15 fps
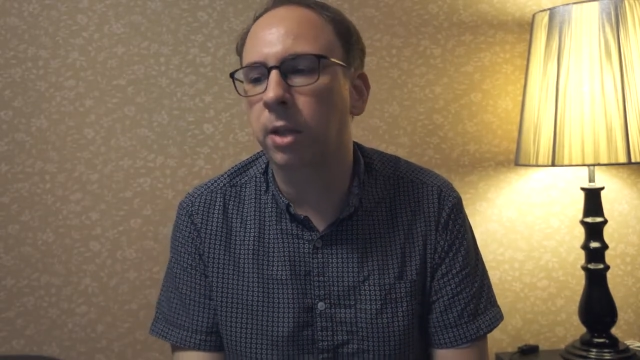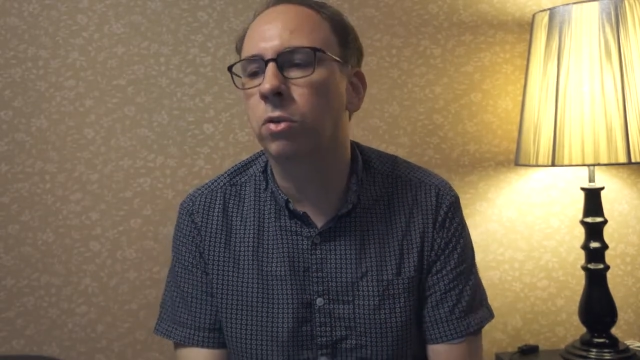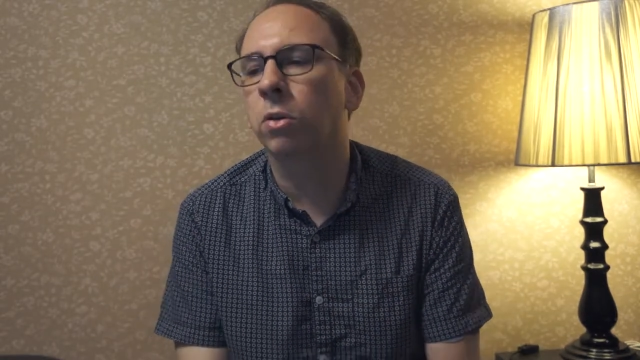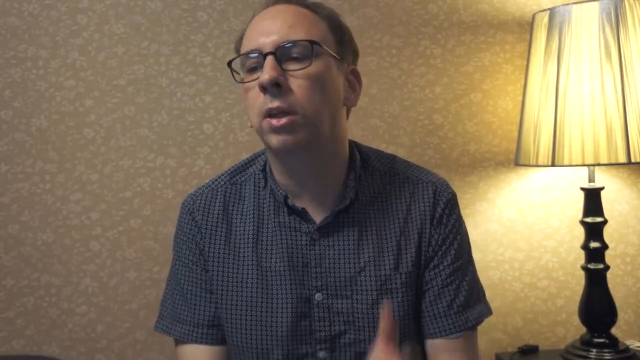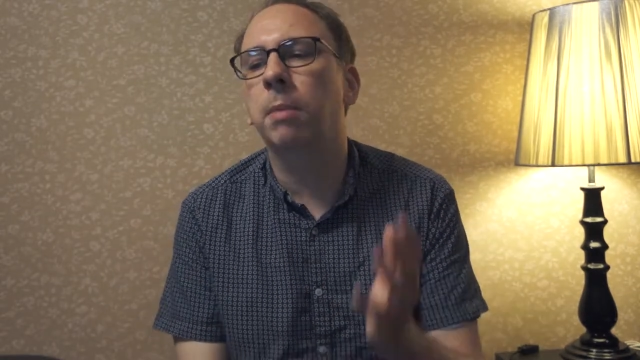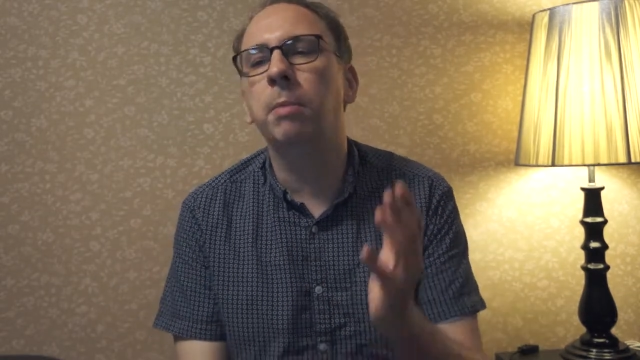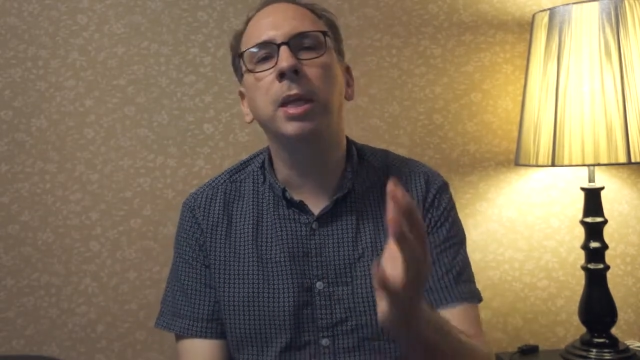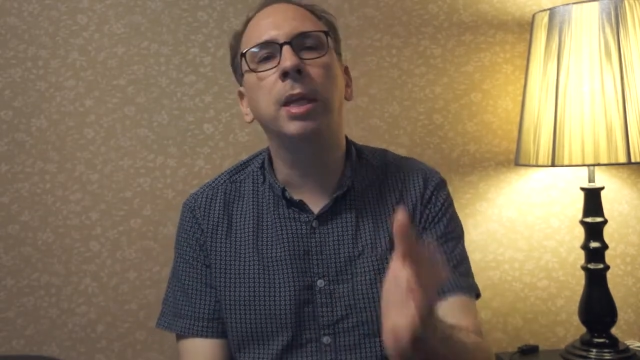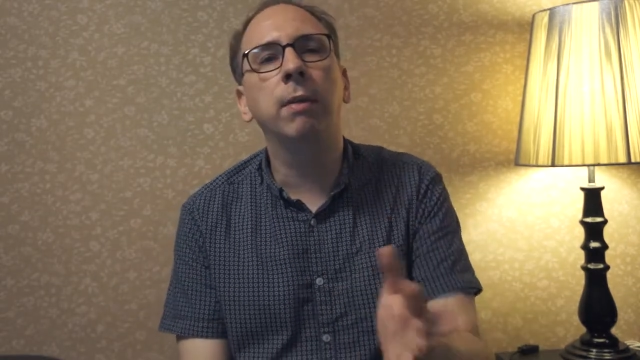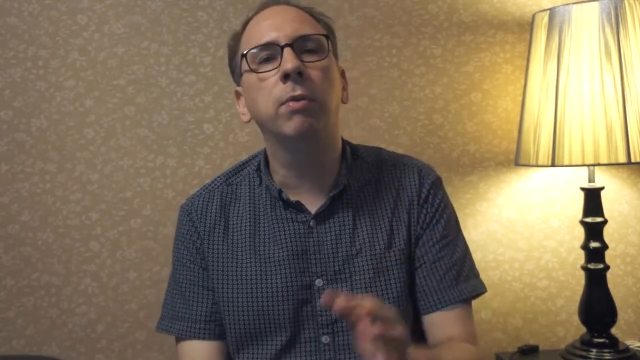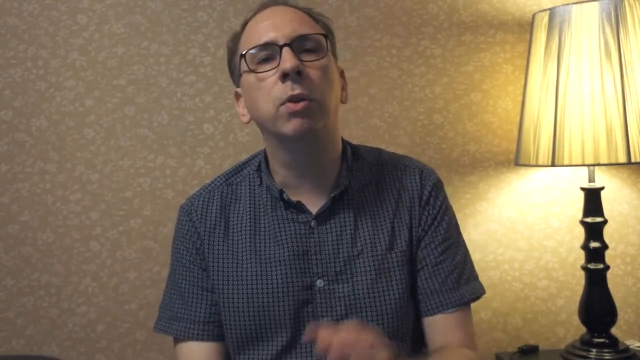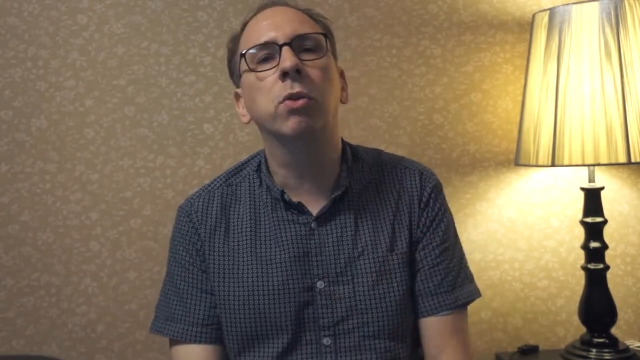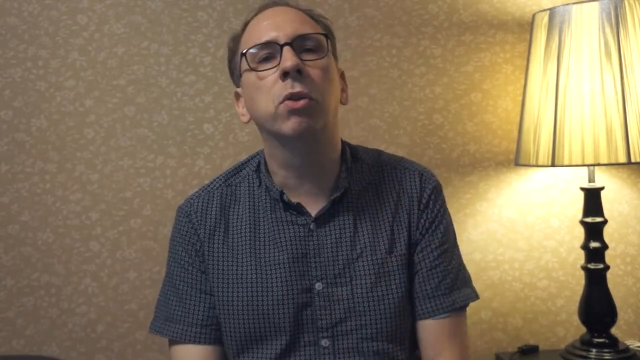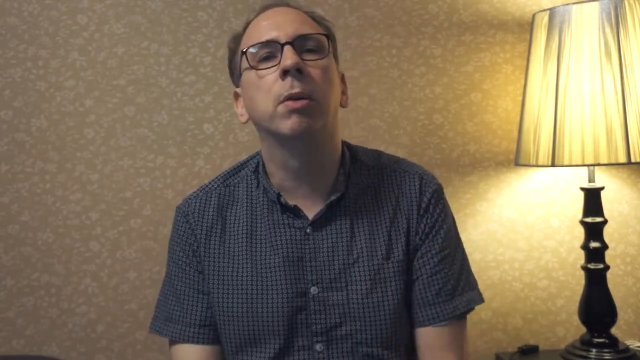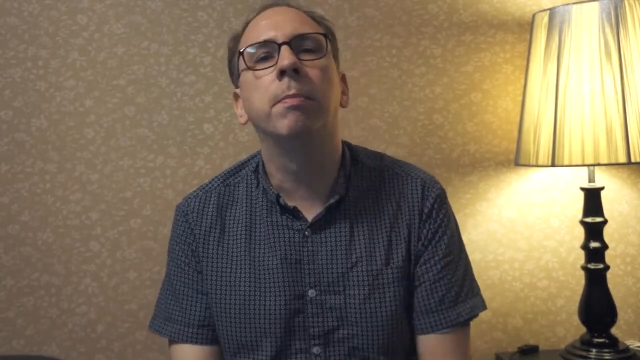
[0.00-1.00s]
So let me give
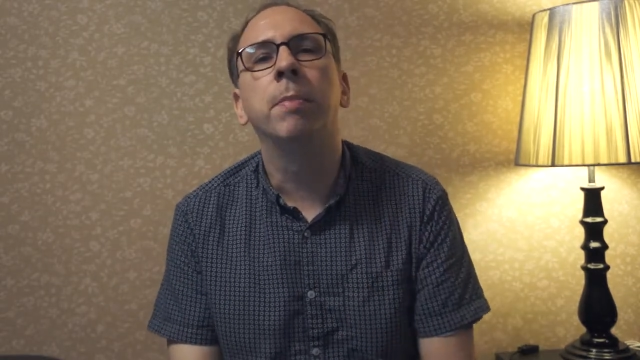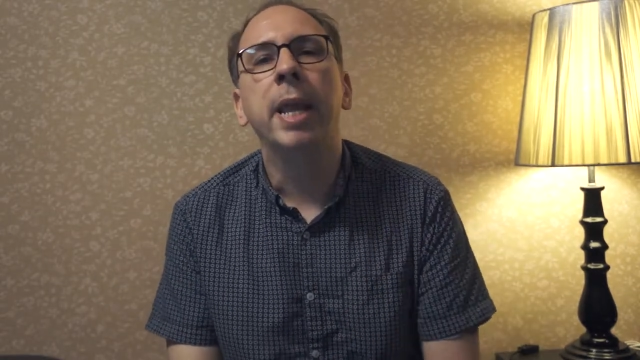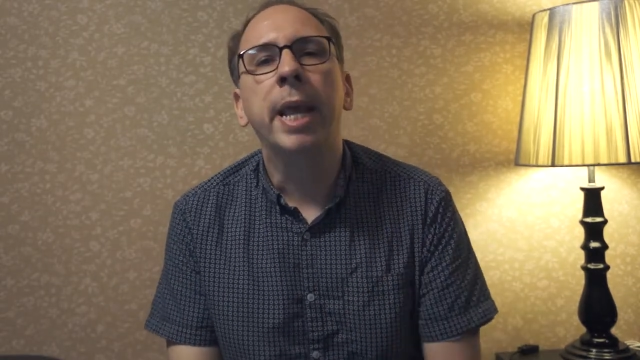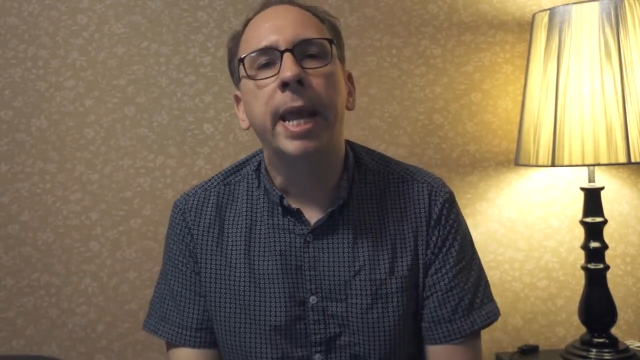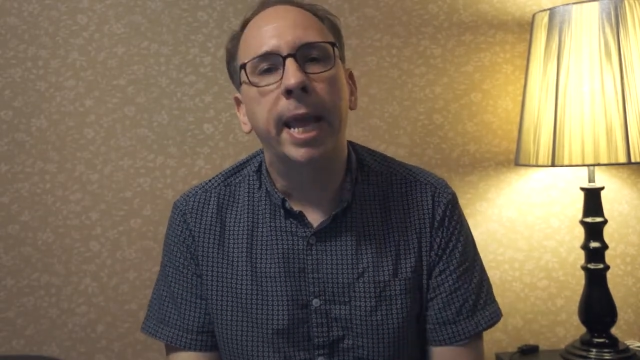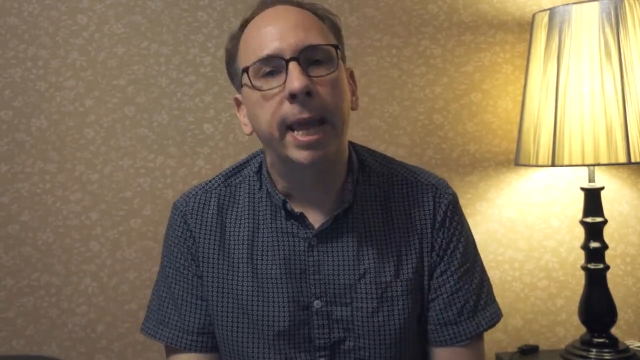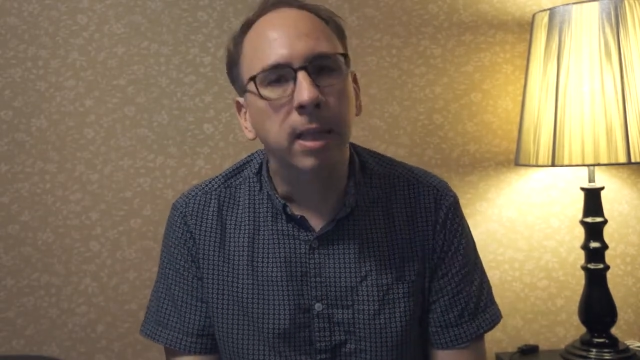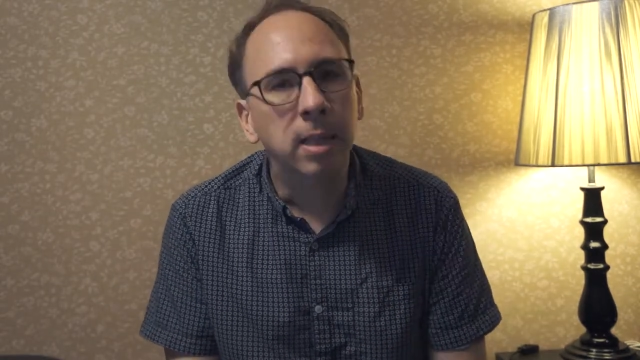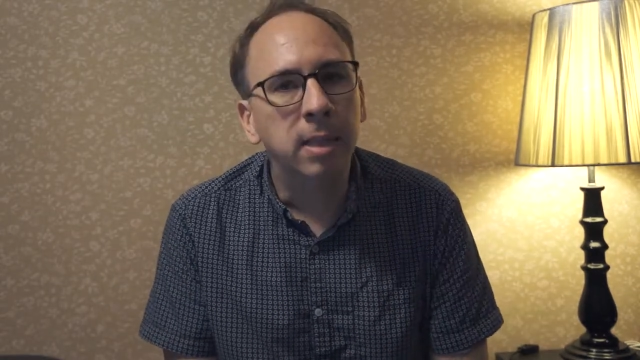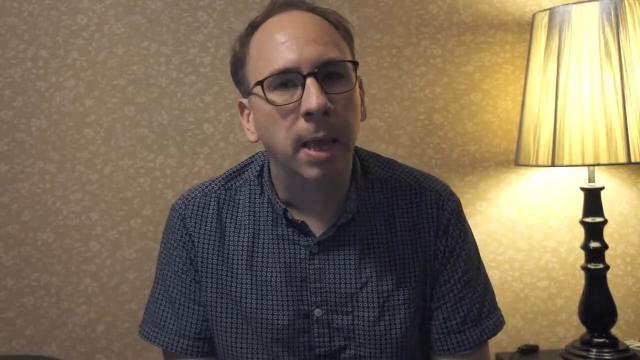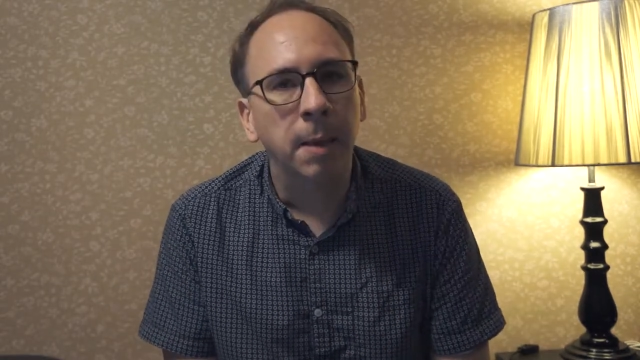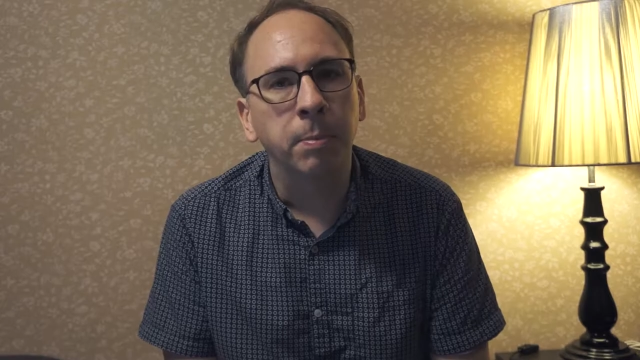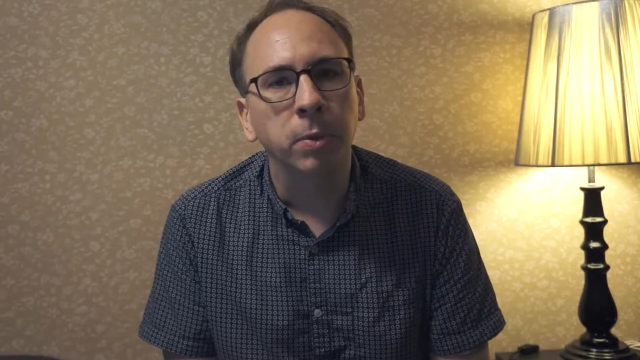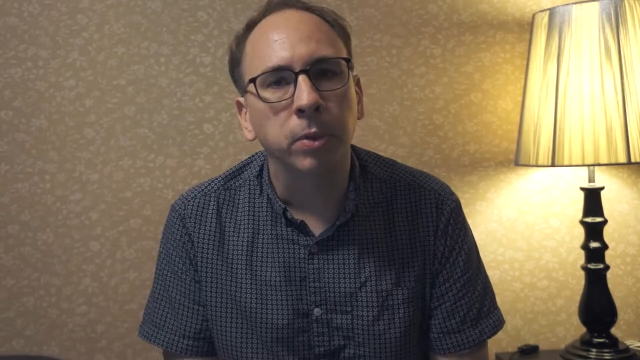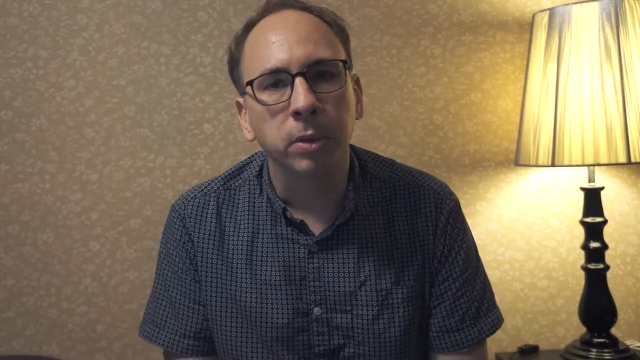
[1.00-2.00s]
you some
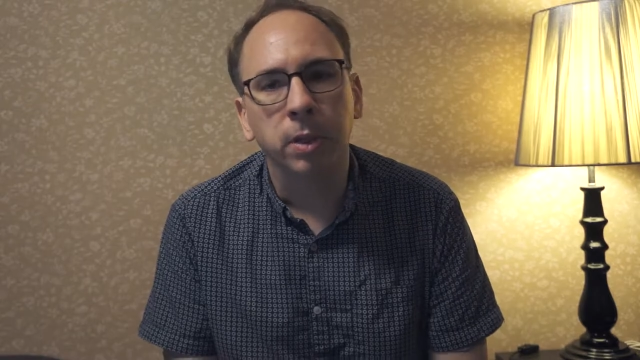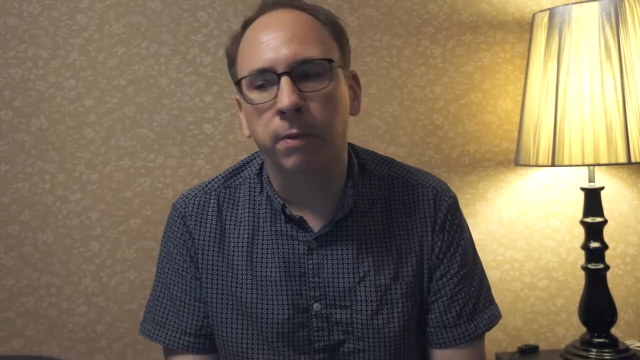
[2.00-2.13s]
examples